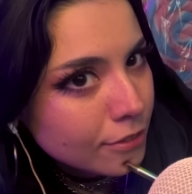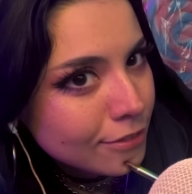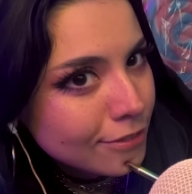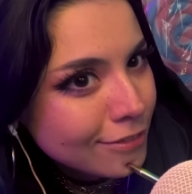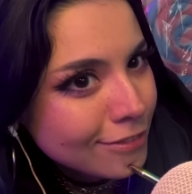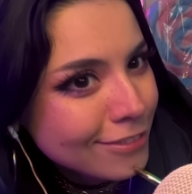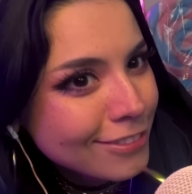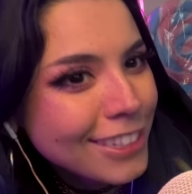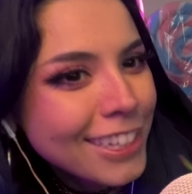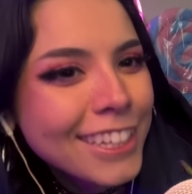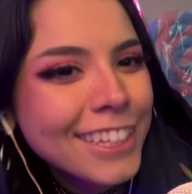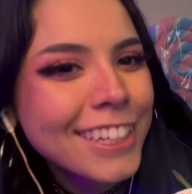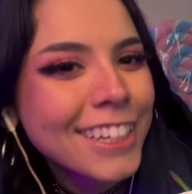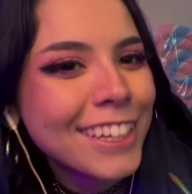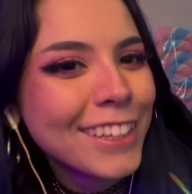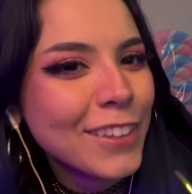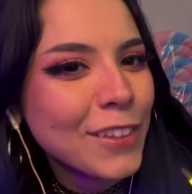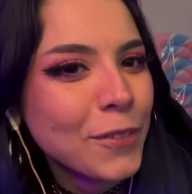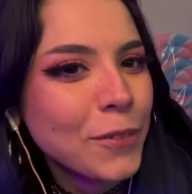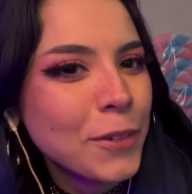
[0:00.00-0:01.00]
and
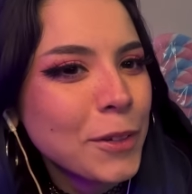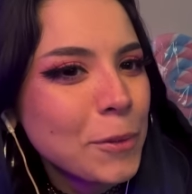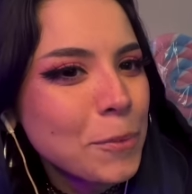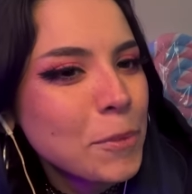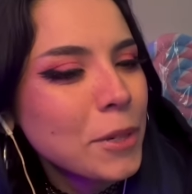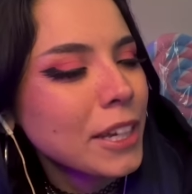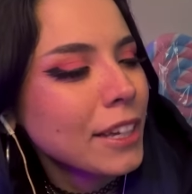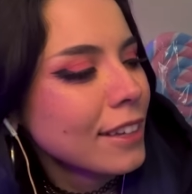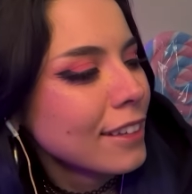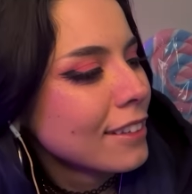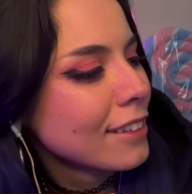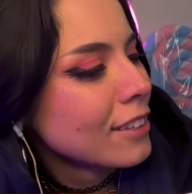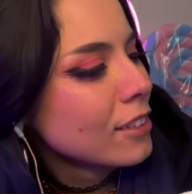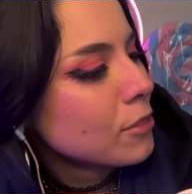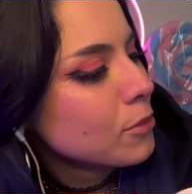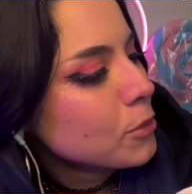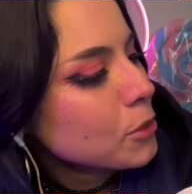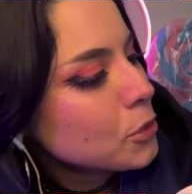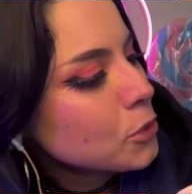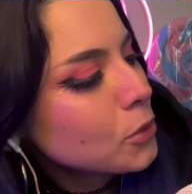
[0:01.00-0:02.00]
then we can pick,
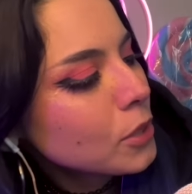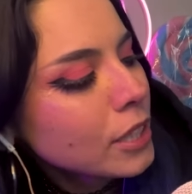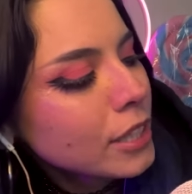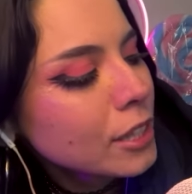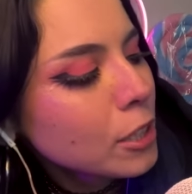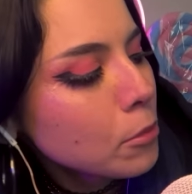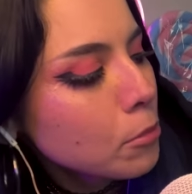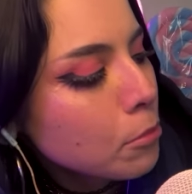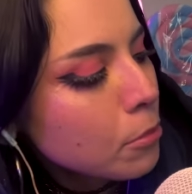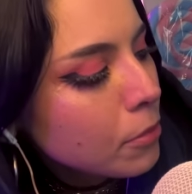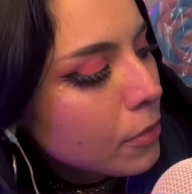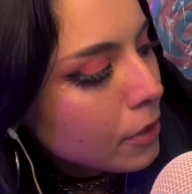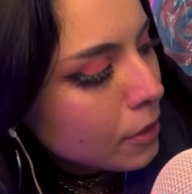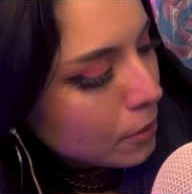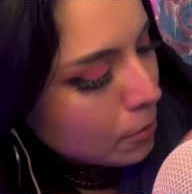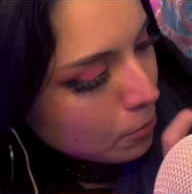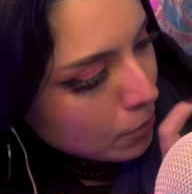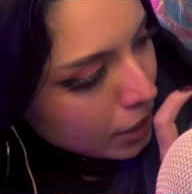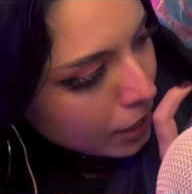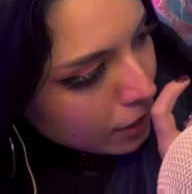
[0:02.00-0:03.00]
we'll do like the, the
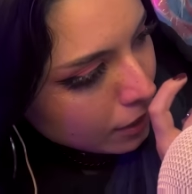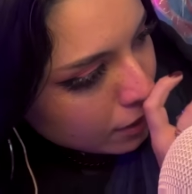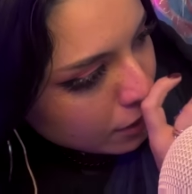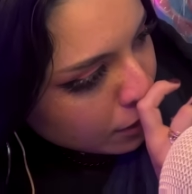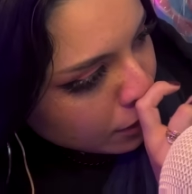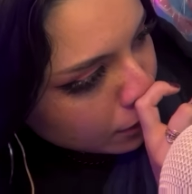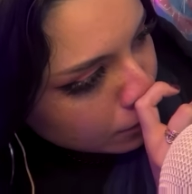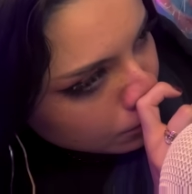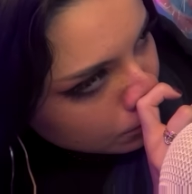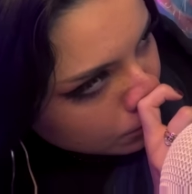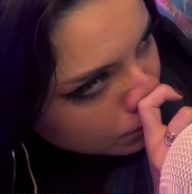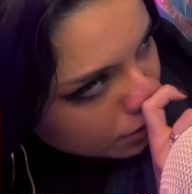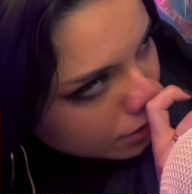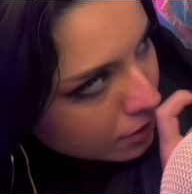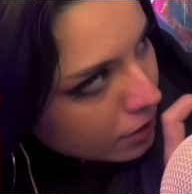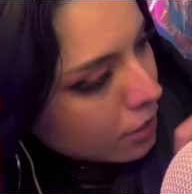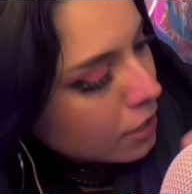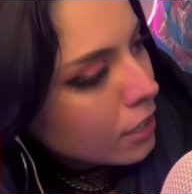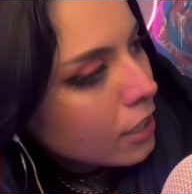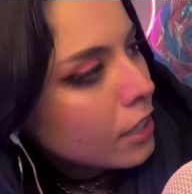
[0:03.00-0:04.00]
main items.
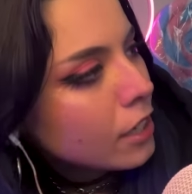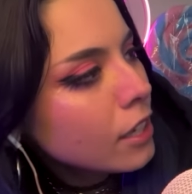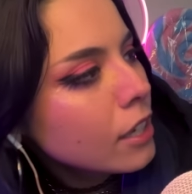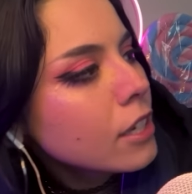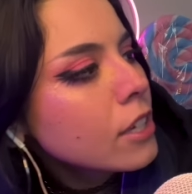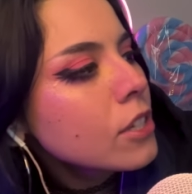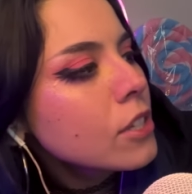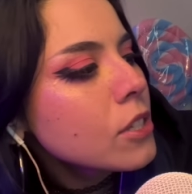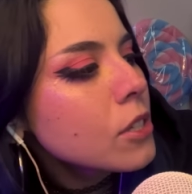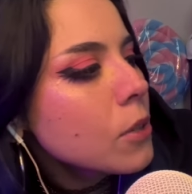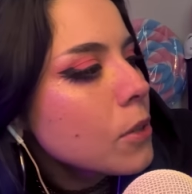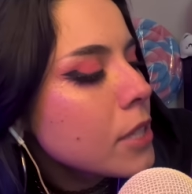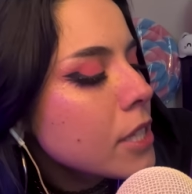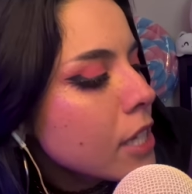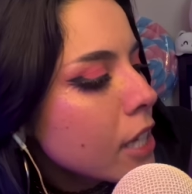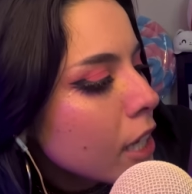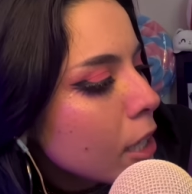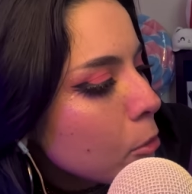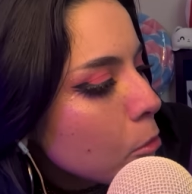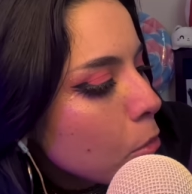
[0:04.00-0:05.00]
So it's
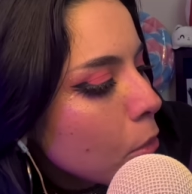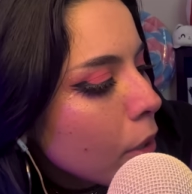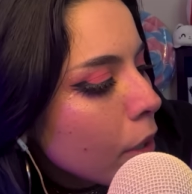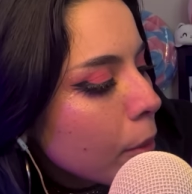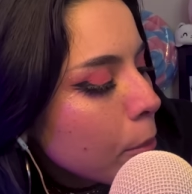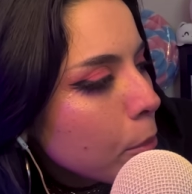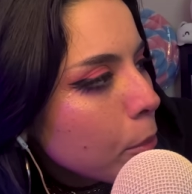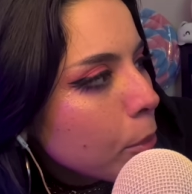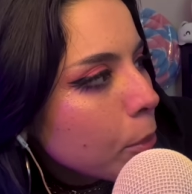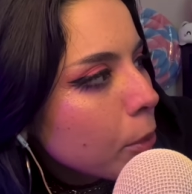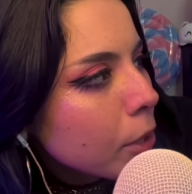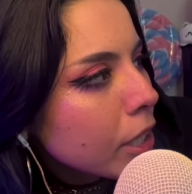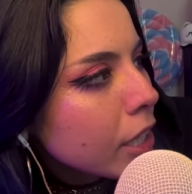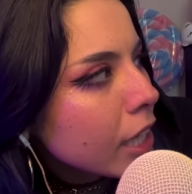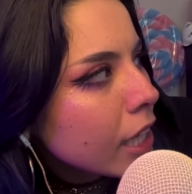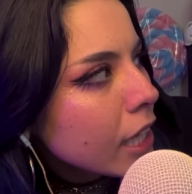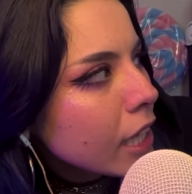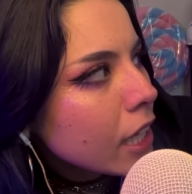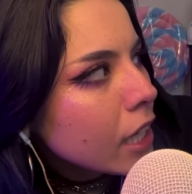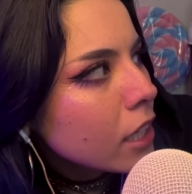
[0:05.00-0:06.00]
like a
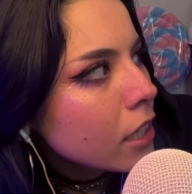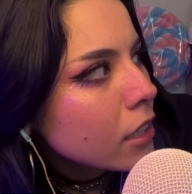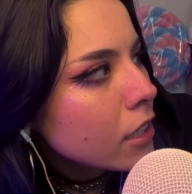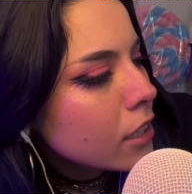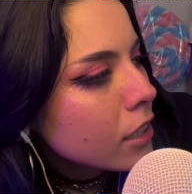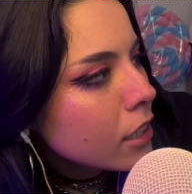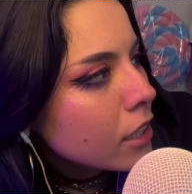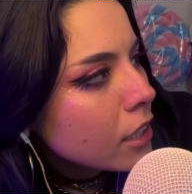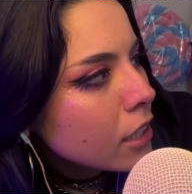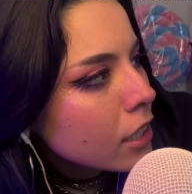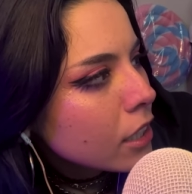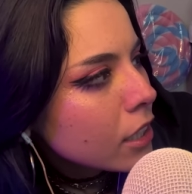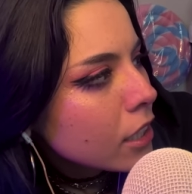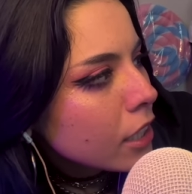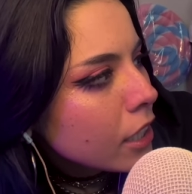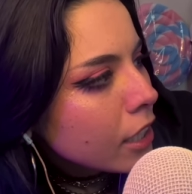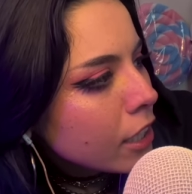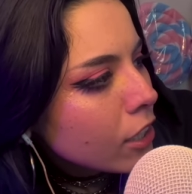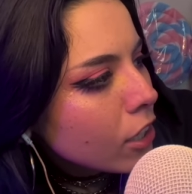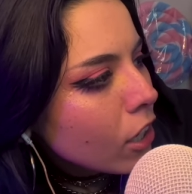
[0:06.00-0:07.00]
pretty
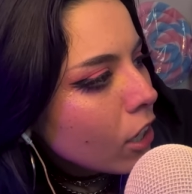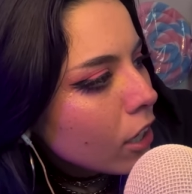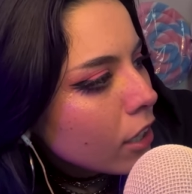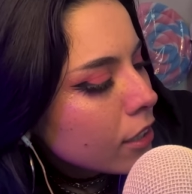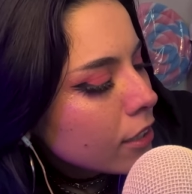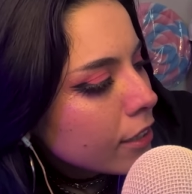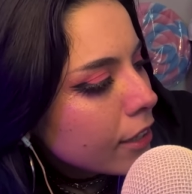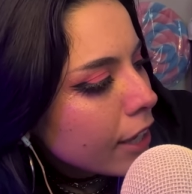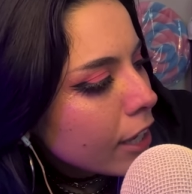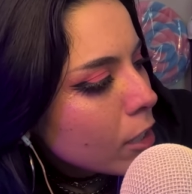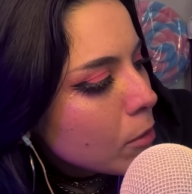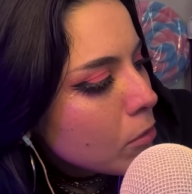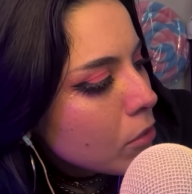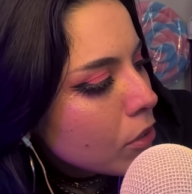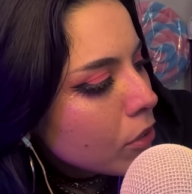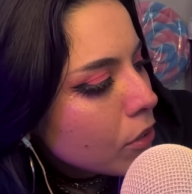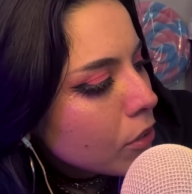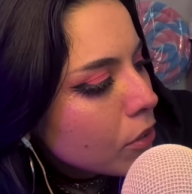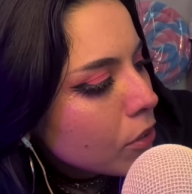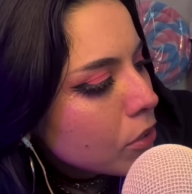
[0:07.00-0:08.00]
neon gamer
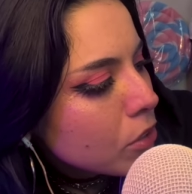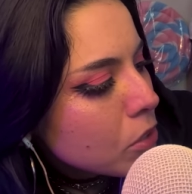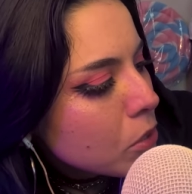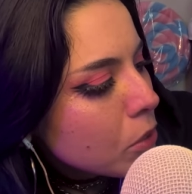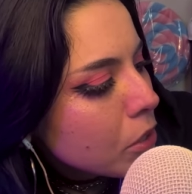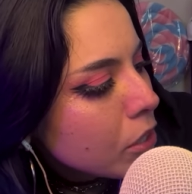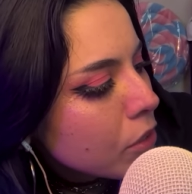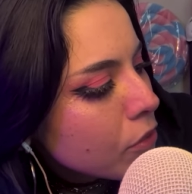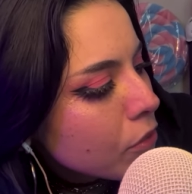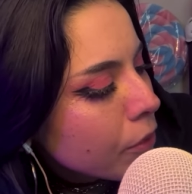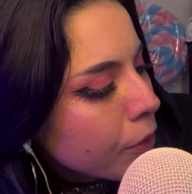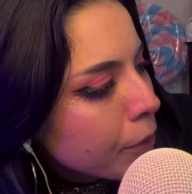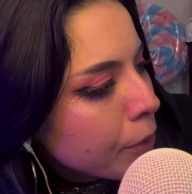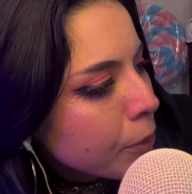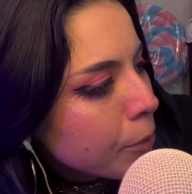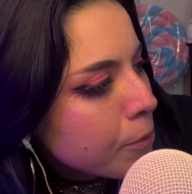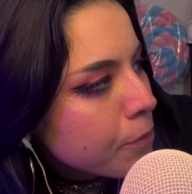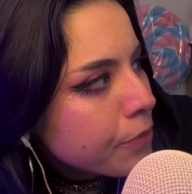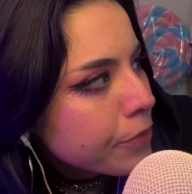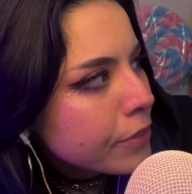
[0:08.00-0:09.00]
girl sort of
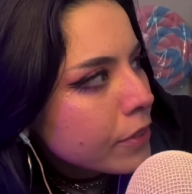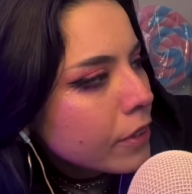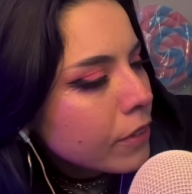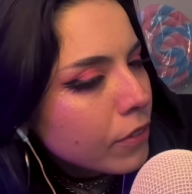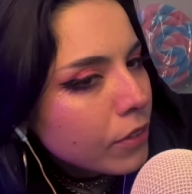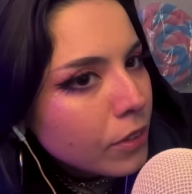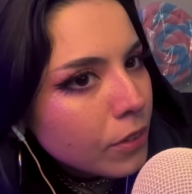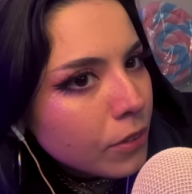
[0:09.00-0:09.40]
room, if